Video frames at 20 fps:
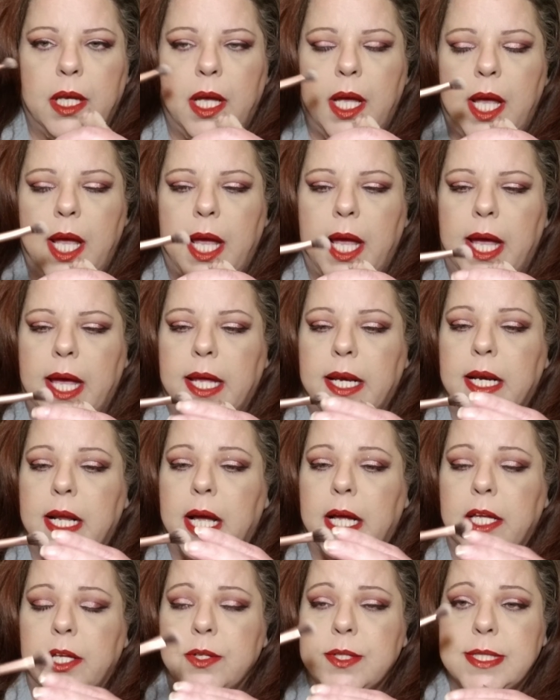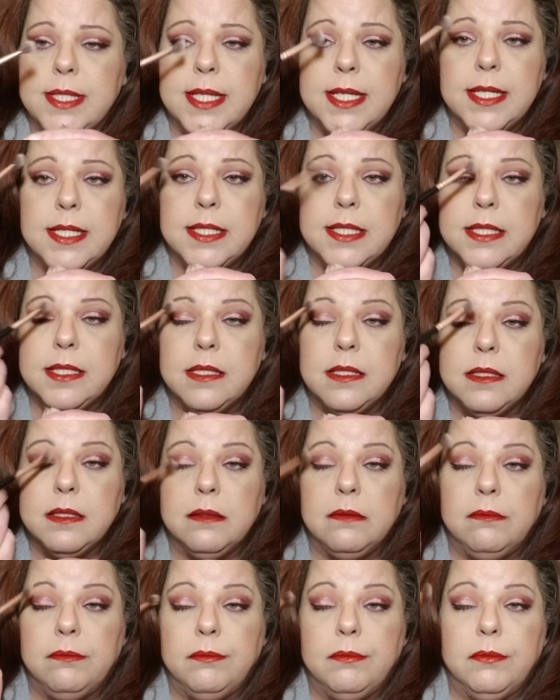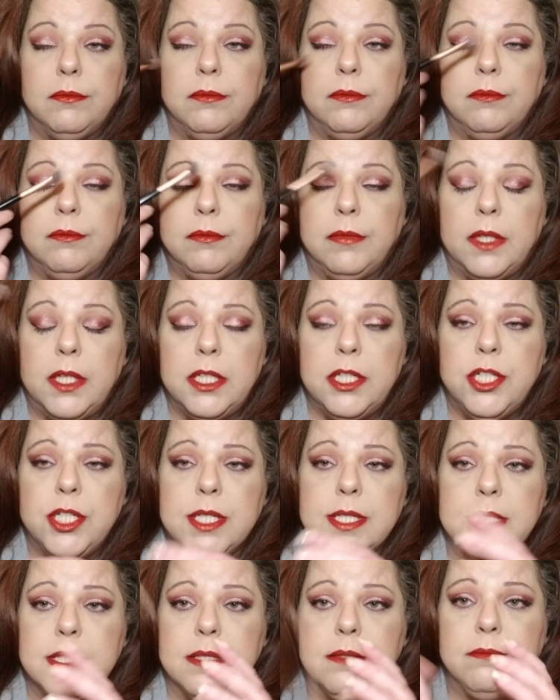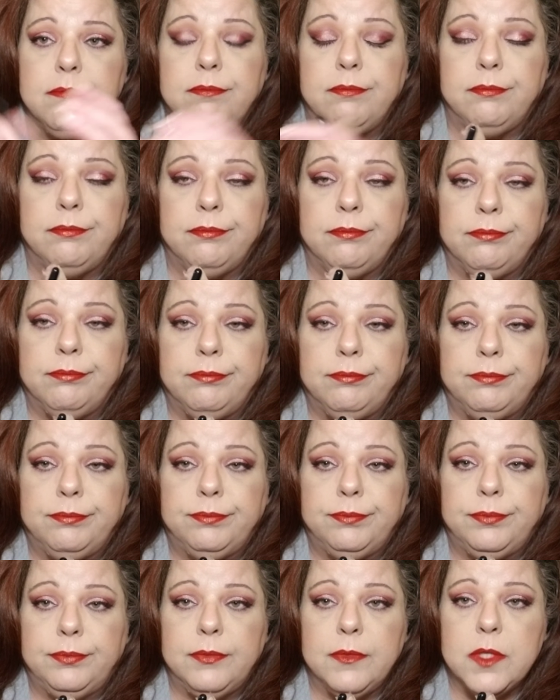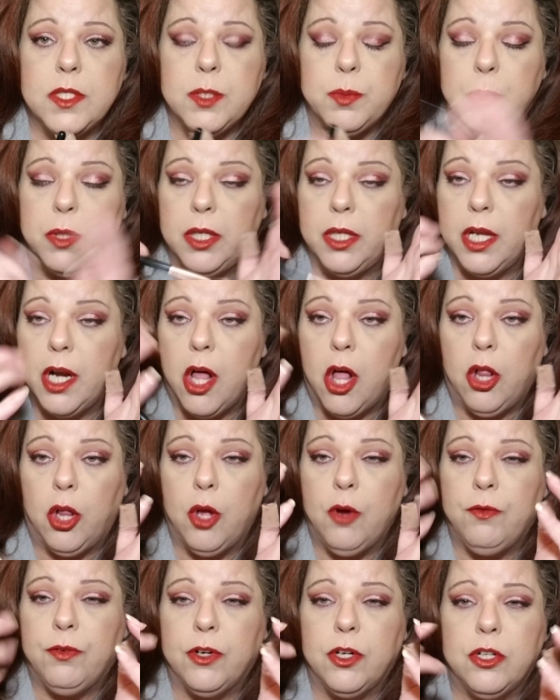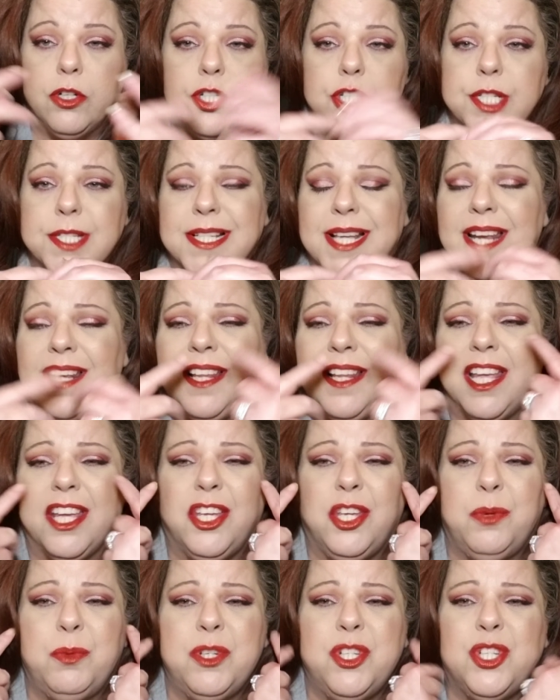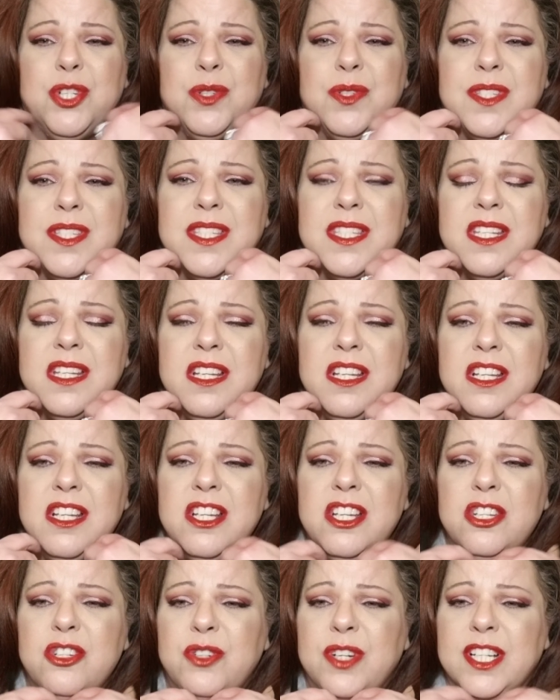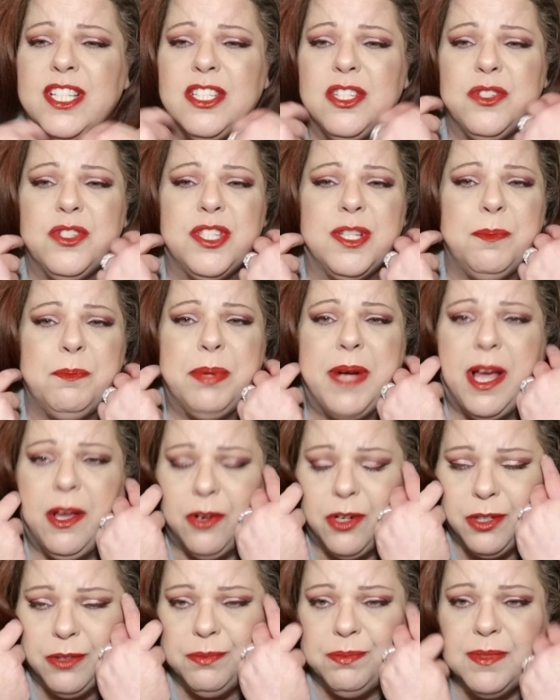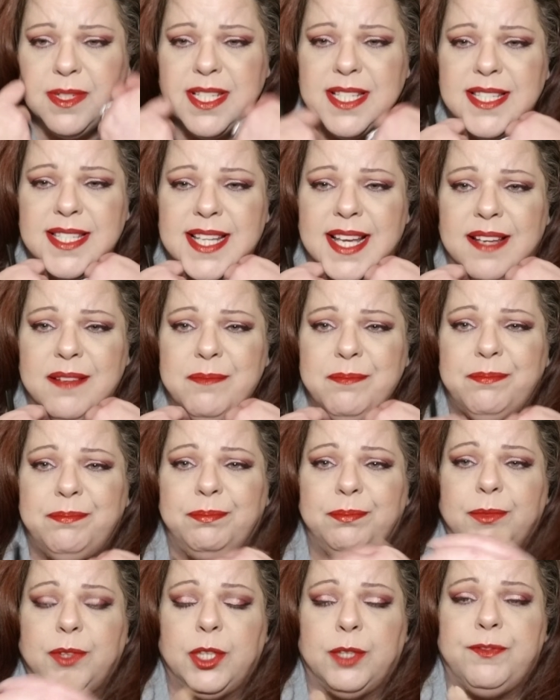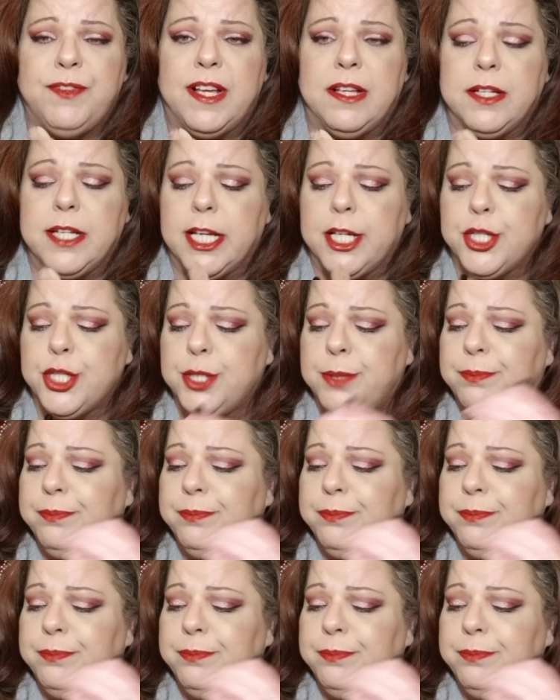And I use this and just swirl it all over, just kind of like you would use translucent powder to set your foundation.